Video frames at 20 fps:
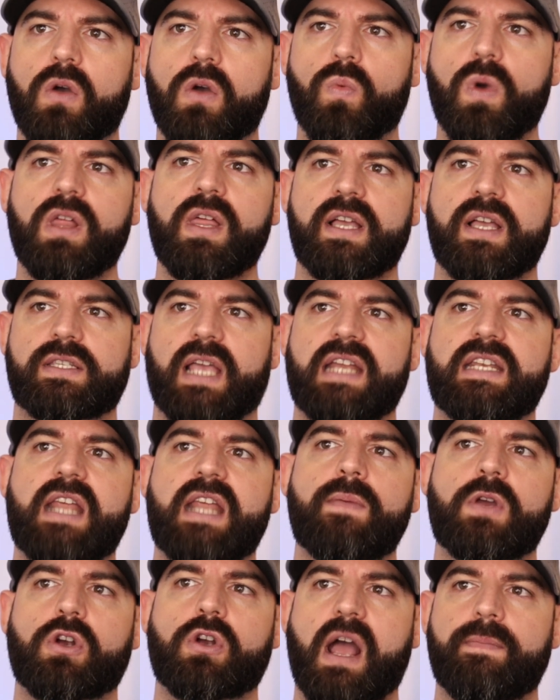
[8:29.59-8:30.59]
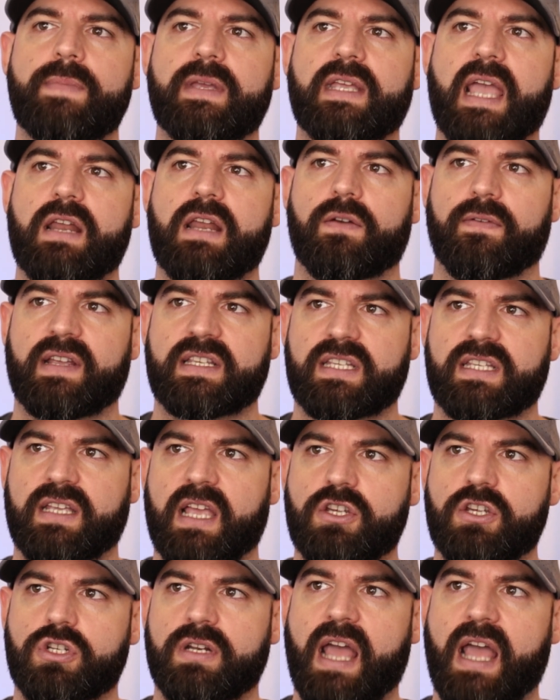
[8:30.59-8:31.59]
Willis, a Democrat, began an
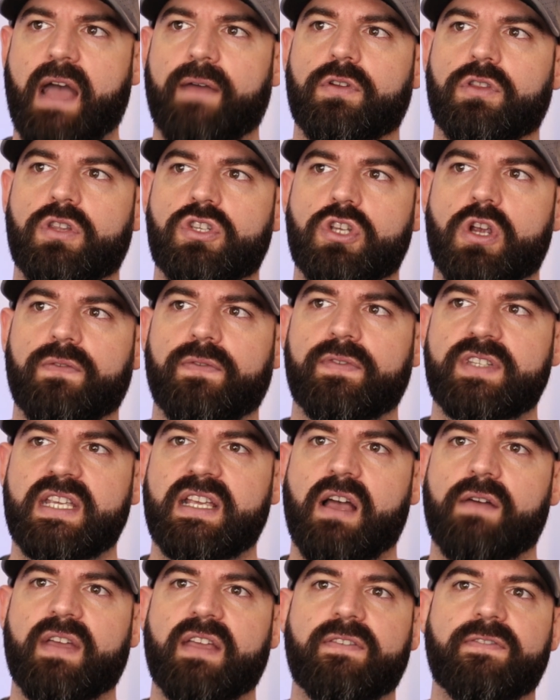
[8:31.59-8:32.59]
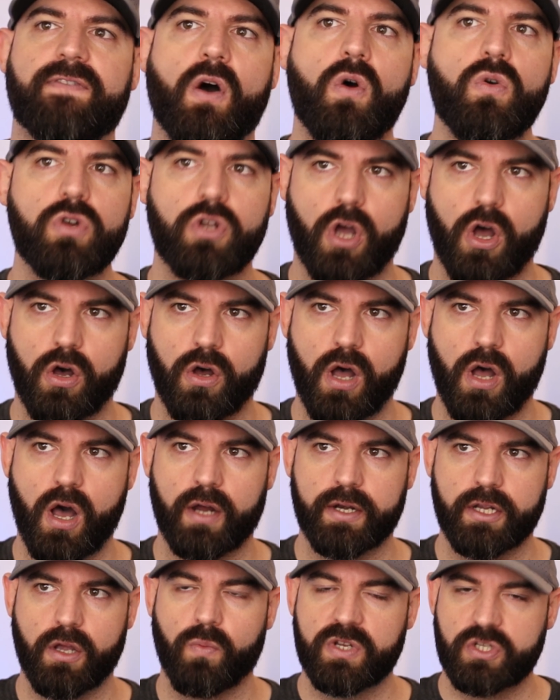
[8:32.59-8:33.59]
investigation after the surfacing of a phone call
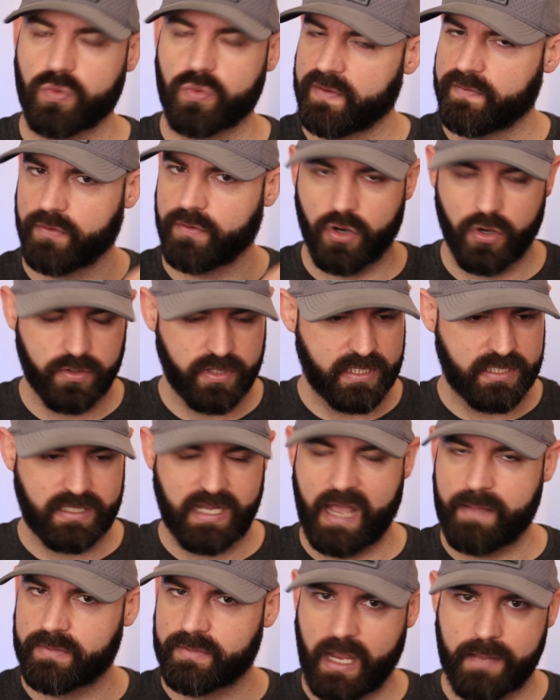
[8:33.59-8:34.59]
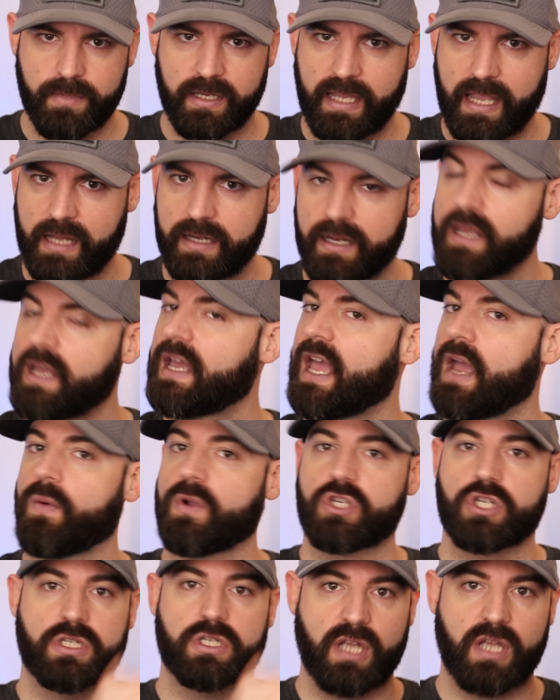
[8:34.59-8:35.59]
audio, which we've heard this time and time again, and we
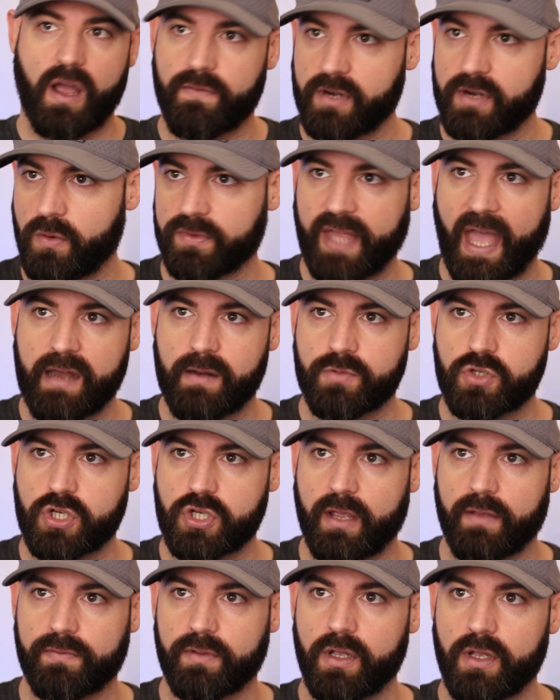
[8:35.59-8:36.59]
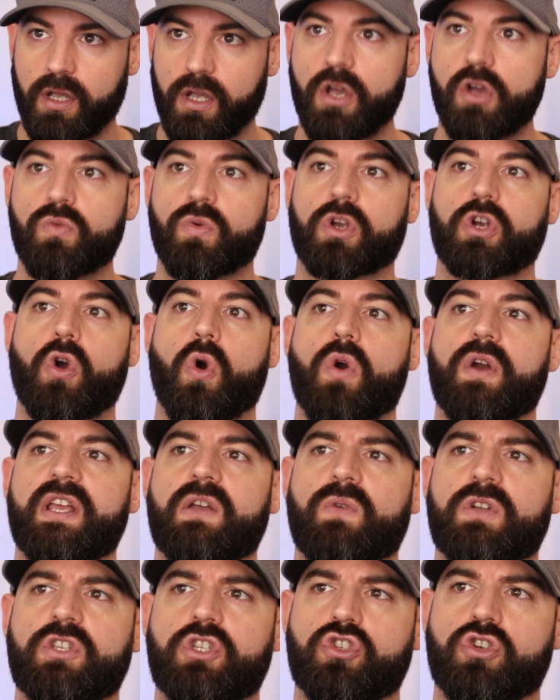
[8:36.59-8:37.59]
just covered it with Adam Schiff, recording
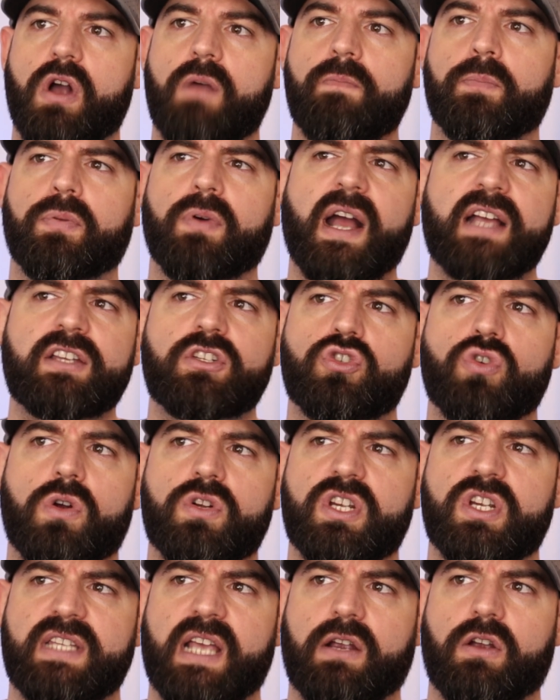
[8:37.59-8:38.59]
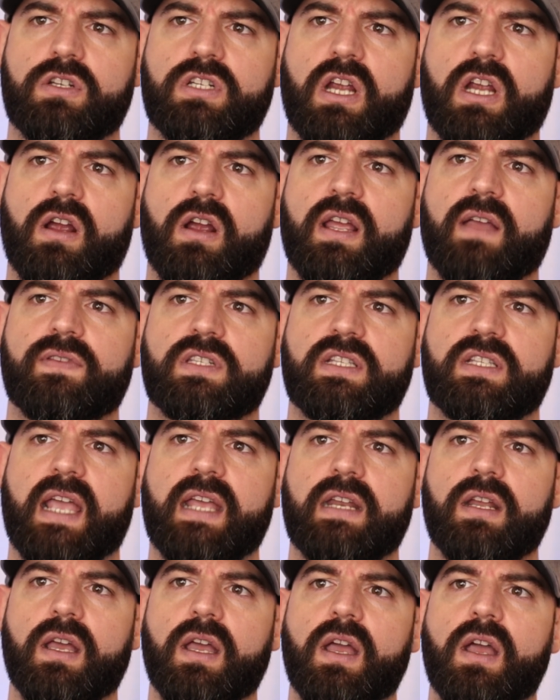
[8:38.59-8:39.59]
which Trump pressed Georgia Secretary of
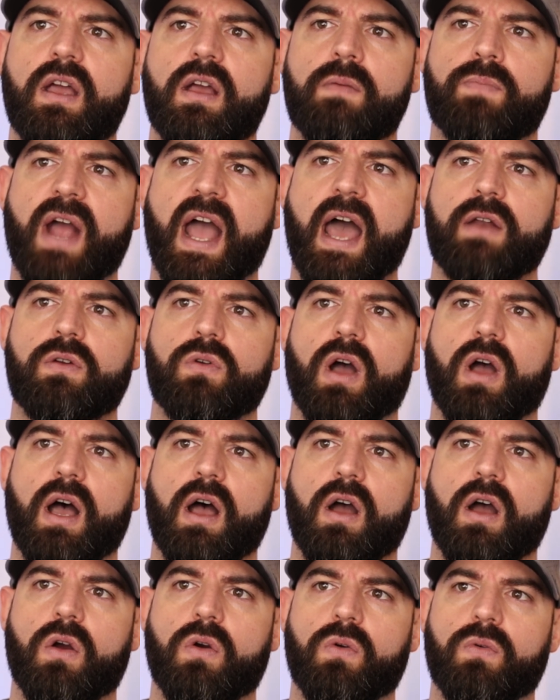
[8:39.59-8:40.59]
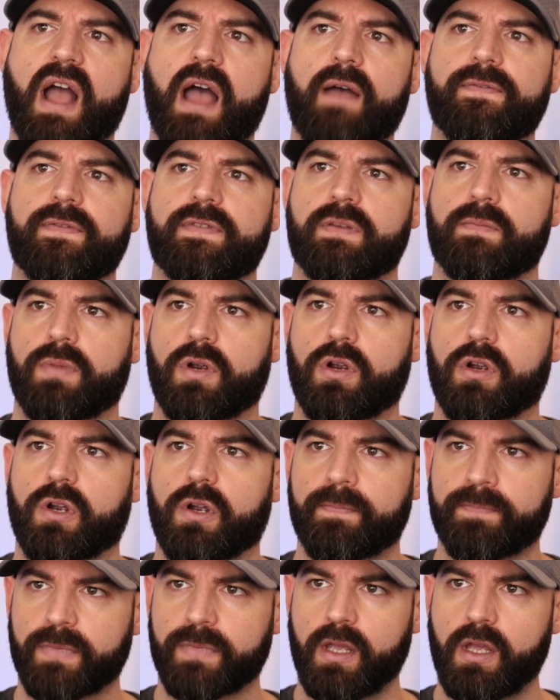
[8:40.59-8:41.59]
State
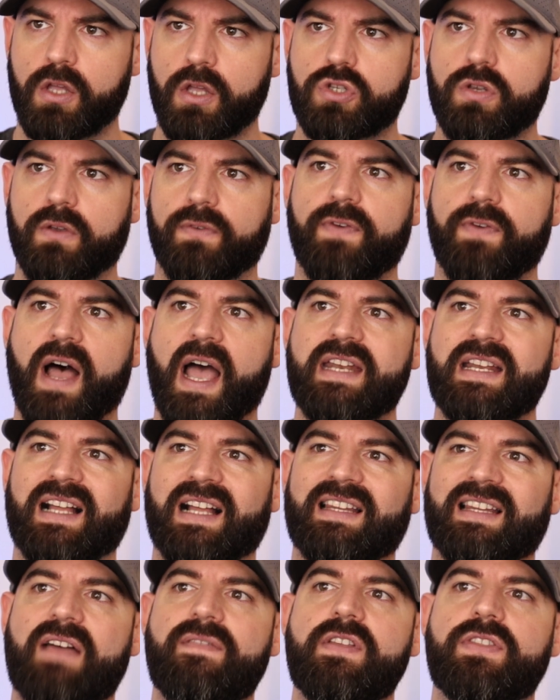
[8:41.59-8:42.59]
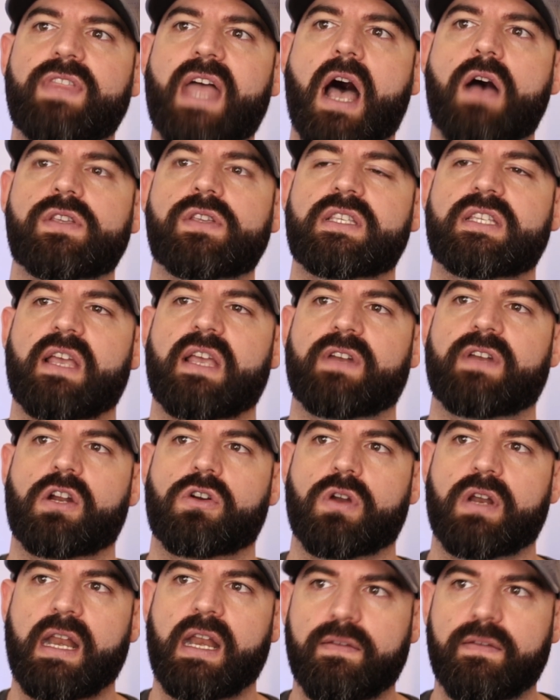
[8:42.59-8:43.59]
Raffensperger to find
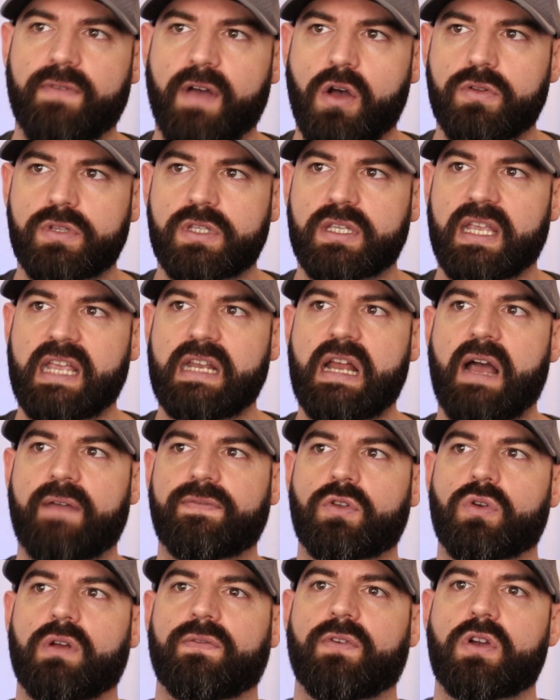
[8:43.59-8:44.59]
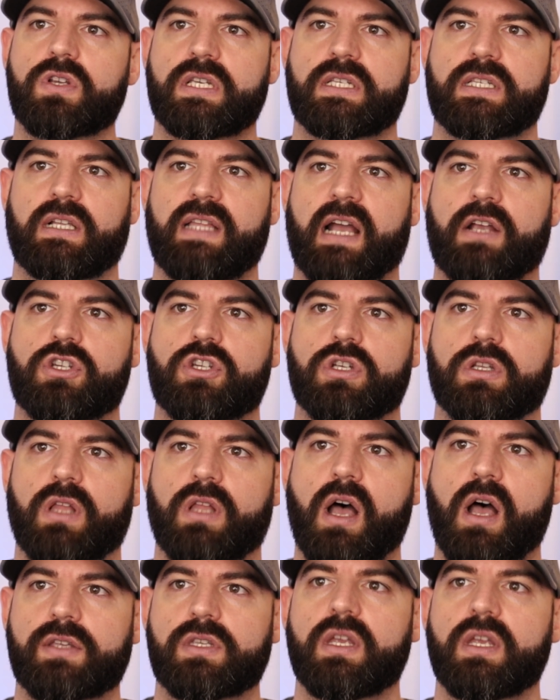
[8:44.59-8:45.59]
11,780 votes, enough to reverse his election
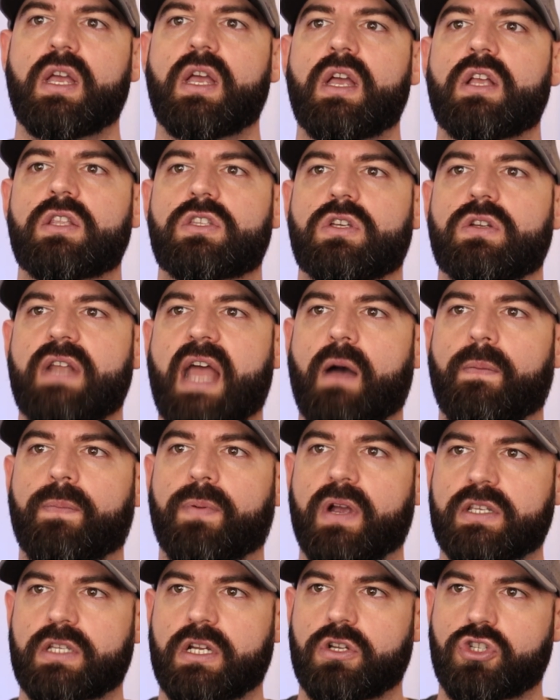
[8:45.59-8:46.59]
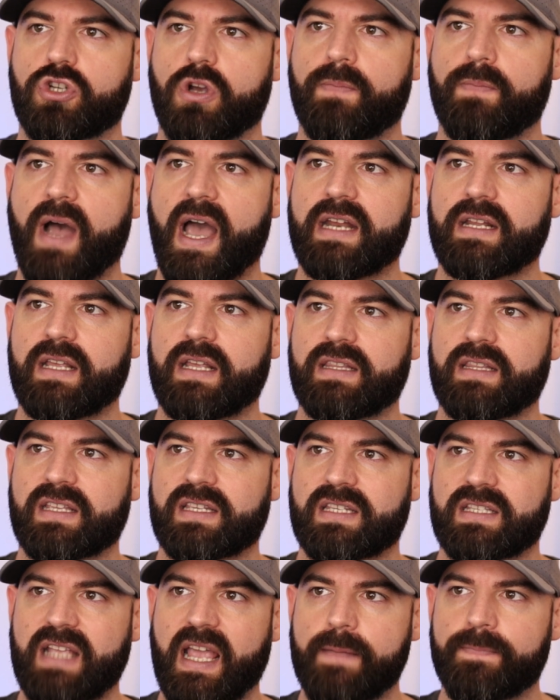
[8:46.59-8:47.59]
loss to now President Joe Biden in the
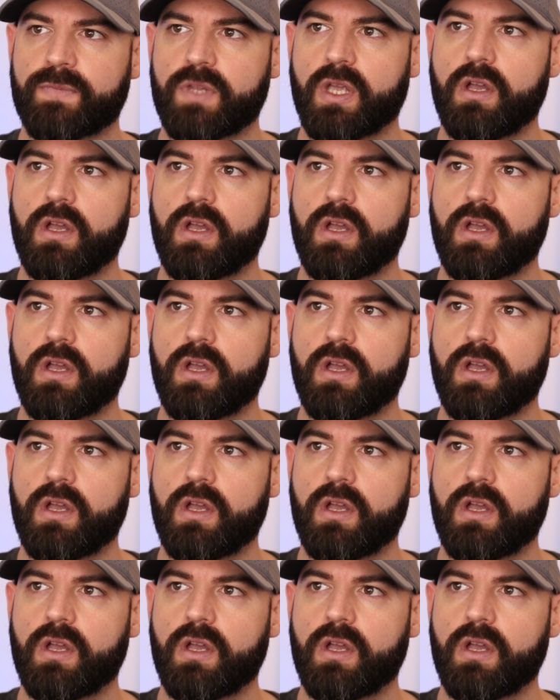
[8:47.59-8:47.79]
state.